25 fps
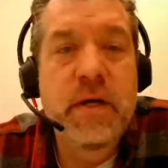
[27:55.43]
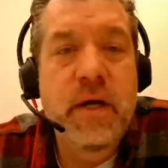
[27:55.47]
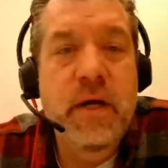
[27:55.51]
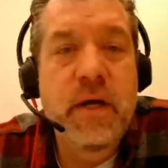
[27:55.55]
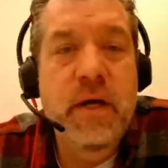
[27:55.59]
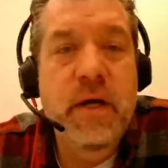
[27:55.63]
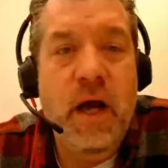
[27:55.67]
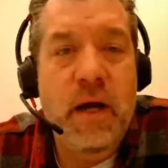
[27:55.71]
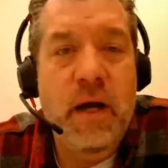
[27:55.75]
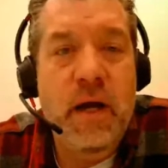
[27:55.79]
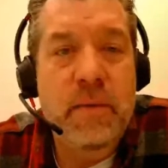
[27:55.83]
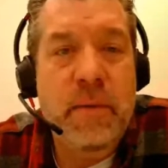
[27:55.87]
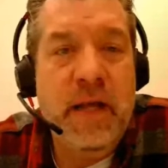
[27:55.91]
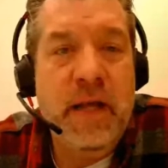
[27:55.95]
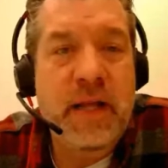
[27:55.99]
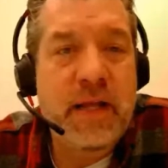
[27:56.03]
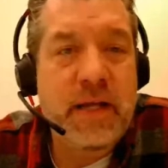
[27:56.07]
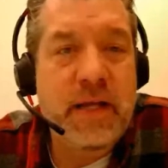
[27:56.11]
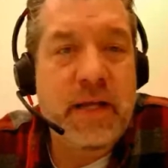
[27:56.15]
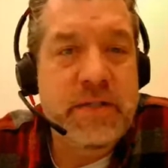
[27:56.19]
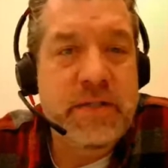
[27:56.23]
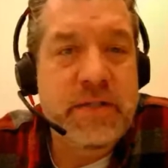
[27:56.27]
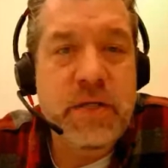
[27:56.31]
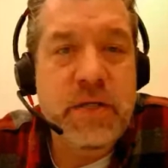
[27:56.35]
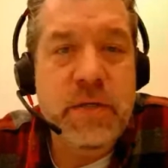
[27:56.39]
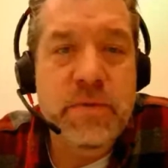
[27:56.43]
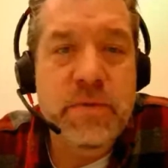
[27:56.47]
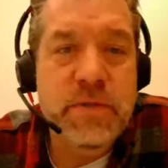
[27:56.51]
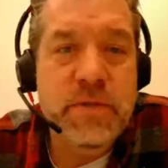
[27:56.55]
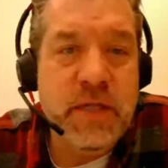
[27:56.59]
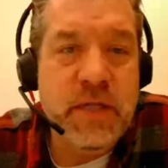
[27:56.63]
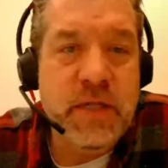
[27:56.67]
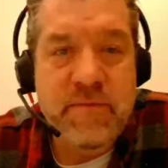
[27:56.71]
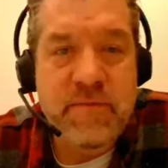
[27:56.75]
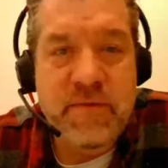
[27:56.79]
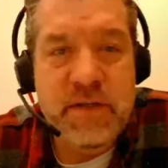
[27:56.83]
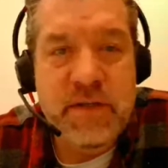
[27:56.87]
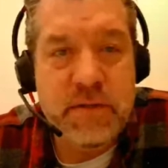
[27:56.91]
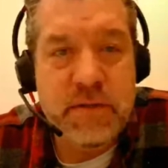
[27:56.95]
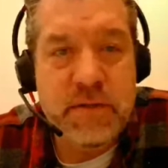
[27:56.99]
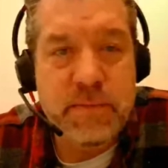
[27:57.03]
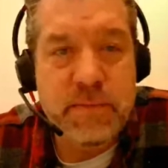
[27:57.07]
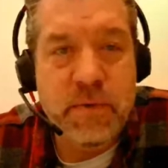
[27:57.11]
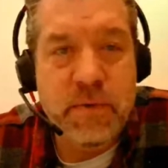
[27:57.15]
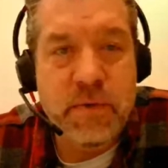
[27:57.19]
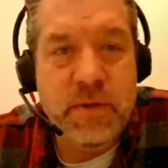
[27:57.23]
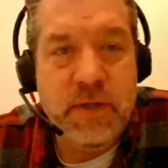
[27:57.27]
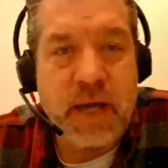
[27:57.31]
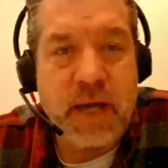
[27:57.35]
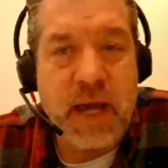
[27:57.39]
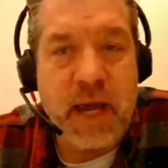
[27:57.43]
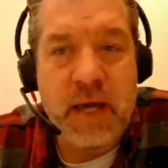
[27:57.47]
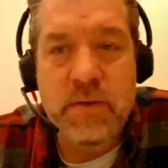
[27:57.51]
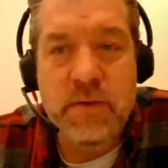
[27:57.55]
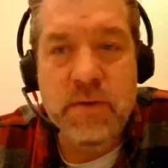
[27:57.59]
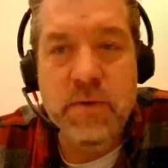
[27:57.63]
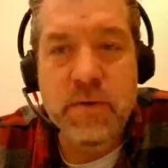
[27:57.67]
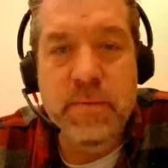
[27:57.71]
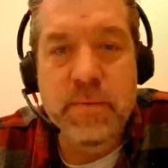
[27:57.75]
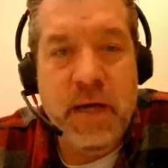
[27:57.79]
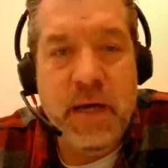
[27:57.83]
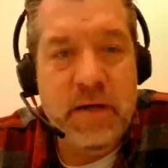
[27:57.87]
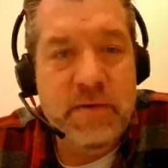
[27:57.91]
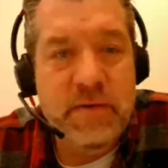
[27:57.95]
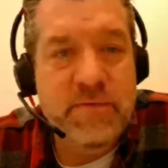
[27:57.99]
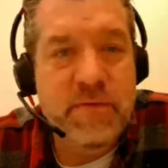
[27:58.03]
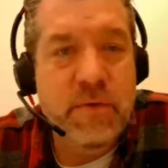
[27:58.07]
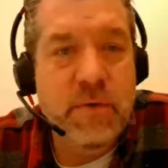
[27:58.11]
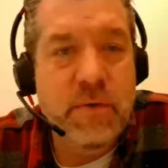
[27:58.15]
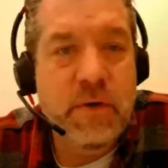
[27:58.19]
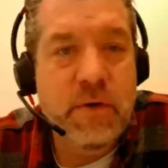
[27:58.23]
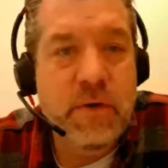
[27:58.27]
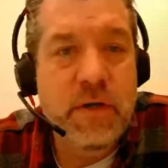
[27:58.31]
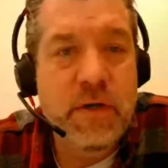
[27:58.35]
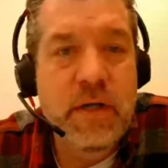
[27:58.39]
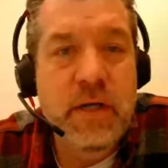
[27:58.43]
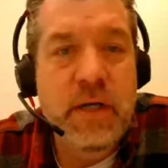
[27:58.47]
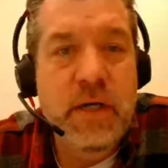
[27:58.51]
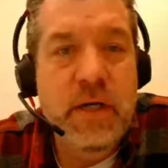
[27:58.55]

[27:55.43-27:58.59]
I like to use the invisible candle metaphor.